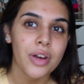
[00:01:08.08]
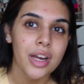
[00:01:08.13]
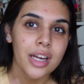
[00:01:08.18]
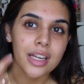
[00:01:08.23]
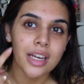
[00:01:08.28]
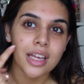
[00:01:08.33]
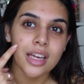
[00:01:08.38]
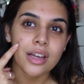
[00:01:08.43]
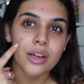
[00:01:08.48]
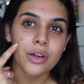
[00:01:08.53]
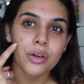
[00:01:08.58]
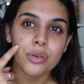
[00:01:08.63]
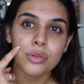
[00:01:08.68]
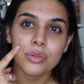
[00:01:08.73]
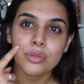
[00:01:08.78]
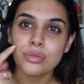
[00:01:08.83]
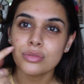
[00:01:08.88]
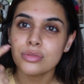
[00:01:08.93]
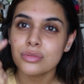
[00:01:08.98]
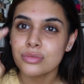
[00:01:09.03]
right
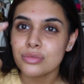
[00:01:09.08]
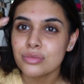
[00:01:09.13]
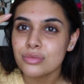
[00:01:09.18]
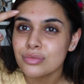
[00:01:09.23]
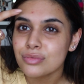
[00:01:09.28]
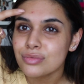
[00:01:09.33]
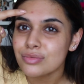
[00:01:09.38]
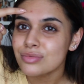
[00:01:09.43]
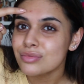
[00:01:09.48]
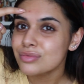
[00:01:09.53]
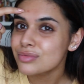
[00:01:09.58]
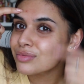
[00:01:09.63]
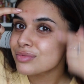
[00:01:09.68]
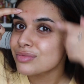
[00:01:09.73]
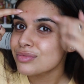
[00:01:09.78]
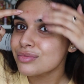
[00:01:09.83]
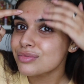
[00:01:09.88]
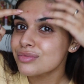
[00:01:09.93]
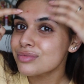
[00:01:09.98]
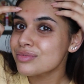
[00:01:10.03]
now.
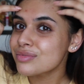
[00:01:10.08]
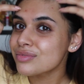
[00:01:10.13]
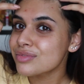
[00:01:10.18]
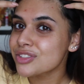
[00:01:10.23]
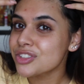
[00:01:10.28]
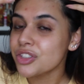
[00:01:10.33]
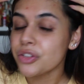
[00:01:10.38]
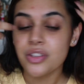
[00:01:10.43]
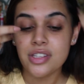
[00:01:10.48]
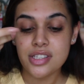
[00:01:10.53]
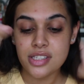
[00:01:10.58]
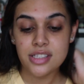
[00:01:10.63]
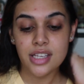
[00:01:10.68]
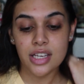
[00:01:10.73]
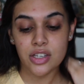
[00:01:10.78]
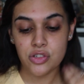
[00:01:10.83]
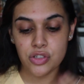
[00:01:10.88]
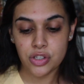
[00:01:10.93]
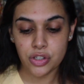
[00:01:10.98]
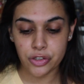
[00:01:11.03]
So this is
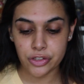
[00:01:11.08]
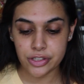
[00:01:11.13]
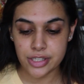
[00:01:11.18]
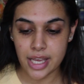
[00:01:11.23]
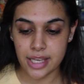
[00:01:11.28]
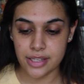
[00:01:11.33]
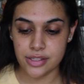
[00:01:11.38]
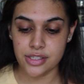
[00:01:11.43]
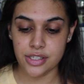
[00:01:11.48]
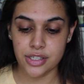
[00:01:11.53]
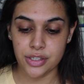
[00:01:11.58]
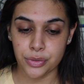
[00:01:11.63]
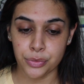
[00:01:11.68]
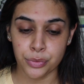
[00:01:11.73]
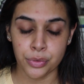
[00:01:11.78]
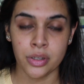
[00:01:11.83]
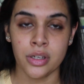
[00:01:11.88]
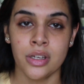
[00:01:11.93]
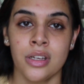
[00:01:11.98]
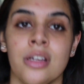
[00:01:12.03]
actually a good day to
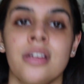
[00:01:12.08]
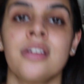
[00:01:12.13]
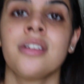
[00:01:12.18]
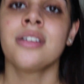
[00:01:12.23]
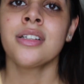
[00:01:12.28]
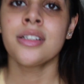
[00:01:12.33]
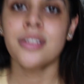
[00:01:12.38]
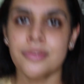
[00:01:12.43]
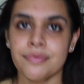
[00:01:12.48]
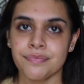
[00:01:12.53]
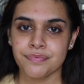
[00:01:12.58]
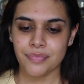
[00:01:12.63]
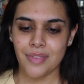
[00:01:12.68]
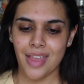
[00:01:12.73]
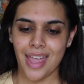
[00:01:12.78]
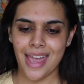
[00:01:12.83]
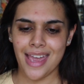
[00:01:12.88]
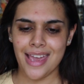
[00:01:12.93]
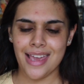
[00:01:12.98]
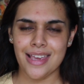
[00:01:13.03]
do
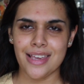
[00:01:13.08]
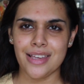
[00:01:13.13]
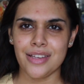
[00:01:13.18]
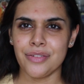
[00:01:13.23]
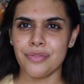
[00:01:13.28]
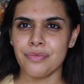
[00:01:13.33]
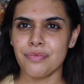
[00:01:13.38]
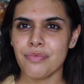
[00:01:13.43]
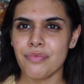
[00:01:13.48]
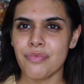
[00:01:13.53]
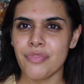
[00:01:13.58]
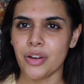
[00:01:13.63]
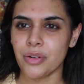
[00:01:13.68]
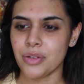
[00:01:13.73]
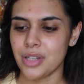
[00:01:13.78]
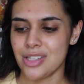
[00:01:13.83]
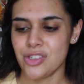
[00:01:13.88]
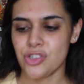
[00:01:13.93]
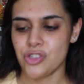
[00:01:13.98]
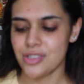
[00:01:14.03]
a
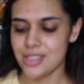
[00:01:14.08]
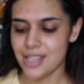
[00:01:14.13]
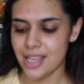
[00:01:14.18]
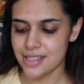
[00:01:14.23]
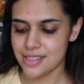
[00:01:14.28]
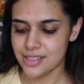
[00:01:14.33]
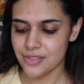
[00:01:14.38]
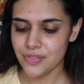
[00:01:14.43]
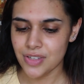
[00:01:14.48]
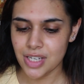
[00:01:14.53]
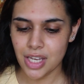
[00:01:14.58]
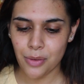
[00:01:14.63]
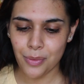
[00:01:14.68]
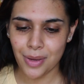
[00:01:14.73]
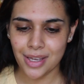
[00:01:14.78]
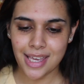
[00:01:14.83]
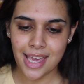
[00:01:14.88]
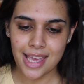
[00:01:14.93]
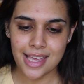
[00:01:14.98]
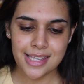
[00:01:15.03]
foundation testing video,
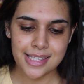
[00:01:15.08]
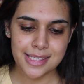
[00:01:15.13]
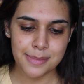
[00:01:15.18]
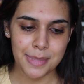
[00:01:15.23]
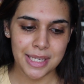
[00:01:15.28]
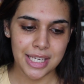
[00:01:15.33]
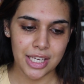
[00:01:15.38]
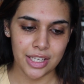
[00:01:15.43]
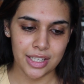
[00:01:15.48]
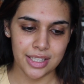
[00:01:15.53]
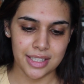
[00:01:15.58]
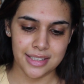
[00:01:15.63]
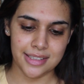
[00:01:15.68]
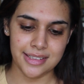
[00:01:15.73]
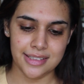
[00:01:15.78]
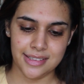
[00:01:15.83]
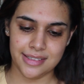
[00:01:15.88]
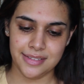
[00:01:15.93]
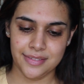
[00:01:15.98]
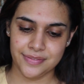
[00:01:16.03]
I guess,
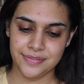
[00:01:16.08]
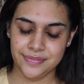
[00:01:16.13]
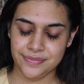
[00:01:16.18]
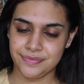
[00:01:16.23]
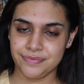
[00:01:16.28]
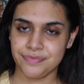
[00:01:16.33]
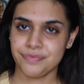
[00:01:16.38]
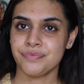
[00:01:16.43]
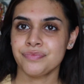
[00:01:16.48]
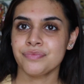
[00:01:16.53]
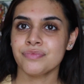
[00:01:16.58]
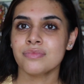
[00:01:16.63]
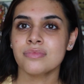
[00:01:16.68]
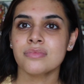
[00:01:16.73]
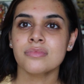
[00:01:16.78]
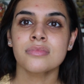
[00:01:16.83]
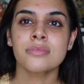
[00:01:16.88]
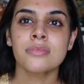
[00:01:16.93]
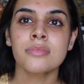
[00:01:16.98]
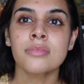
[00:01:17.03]
because
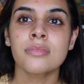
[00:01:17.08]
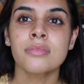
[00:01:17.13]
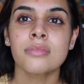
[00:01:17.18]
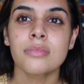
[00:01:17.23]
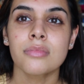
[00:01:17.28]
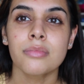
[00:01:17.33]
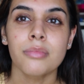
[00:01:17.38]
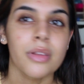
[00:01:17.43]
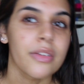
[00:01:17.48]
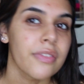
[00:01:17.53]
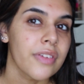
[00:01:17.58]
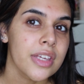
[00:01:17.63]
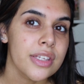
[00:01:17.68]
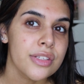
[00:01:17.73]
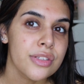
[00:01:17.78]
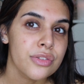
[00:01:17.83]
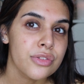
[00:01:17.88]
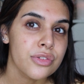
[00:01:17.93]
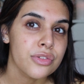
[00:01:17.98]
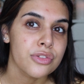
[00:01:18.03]
my
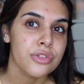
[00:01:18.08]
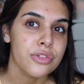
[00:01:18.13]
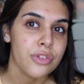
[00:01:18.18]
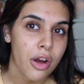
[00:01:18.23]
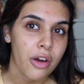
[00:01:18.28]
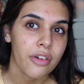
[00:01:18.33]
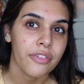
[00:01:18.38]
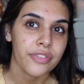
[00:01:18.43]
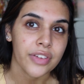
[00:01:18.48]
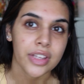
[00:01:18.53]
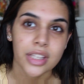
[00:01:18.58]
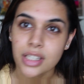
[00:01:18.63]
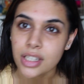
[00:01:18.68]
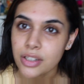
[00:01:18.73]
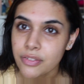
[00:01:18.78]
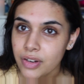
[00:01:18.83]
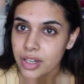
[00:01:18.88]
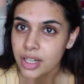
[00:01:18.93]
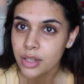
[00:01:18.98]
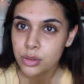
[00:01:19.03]
face is just not feeling
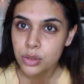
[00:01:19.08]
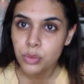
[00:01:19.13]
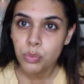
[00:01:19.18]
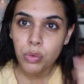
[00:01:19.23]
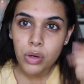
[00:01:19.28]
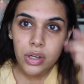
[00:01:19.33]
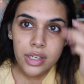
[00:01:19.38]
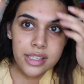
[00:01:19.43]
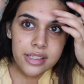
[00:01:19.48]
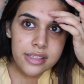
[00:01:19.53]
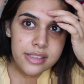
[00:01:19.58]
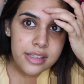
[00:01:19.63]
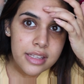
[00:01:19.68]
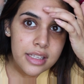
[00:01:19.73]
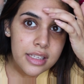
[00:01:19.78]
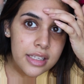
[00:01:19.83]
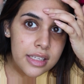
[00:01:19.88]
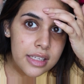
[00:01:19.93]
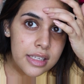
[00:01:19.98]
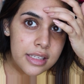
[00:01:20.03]
it right now. Like, what is
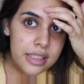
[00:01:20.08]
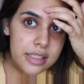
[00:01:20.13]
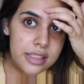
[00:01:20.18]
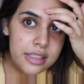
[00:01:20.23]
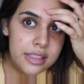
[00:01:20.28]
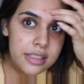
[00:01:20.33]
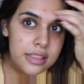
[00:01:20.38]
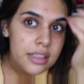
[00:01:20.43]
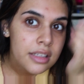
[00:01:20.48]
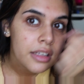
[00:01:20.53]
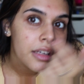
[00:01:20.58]
this?